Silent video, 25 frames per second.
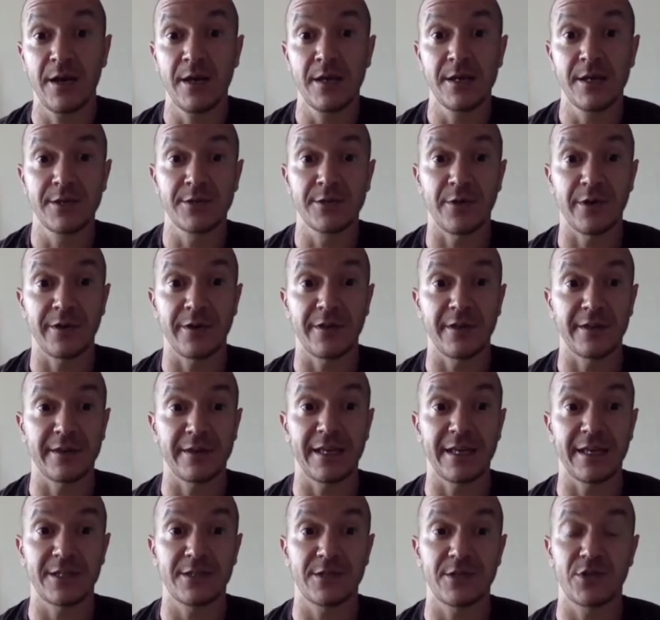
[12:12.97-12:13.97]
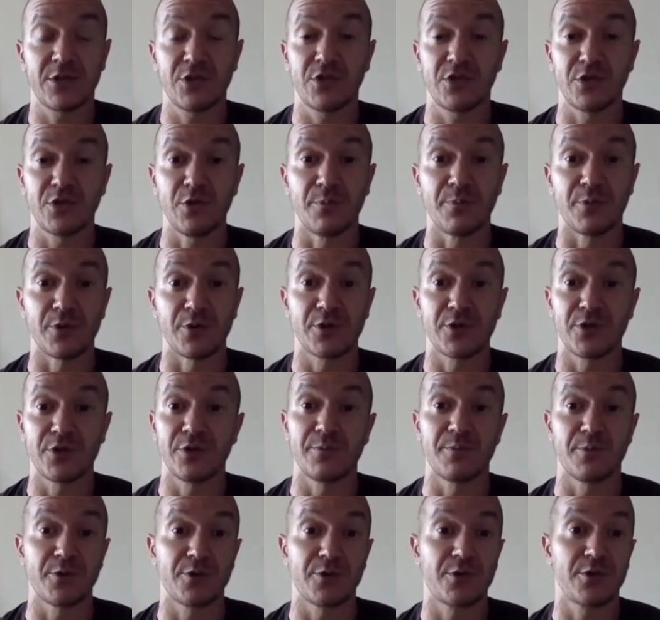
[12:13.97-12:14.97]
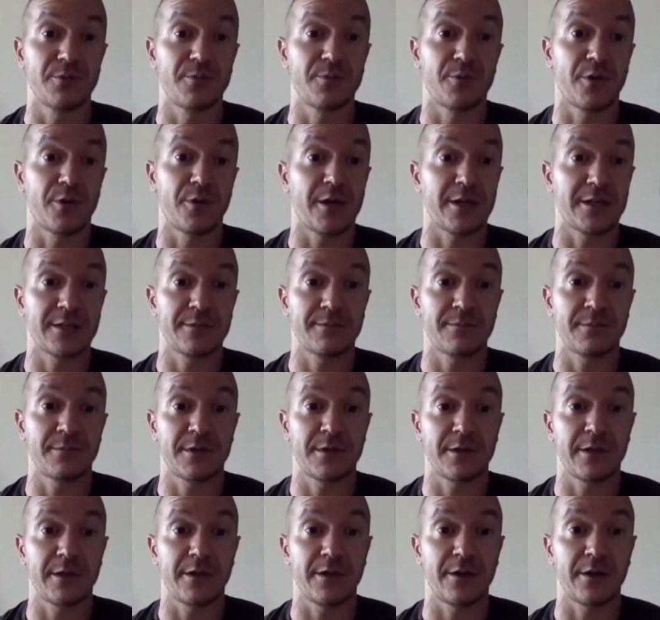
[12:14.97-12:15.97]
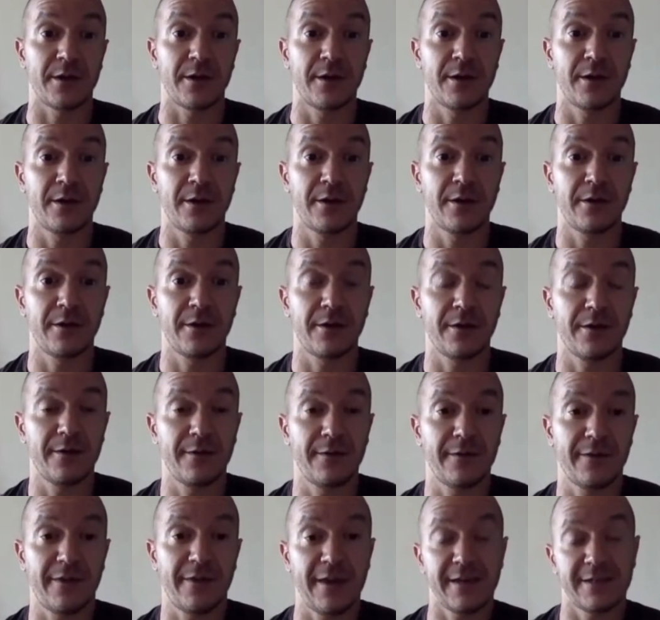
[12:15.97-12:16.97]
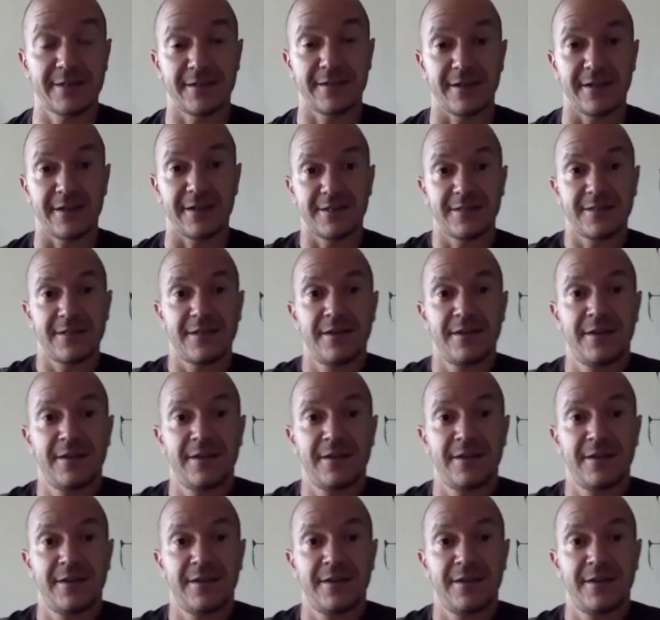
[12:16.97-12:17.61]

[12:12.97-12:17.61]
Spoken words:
So I think that's super awesome to hear. Thanks, guys.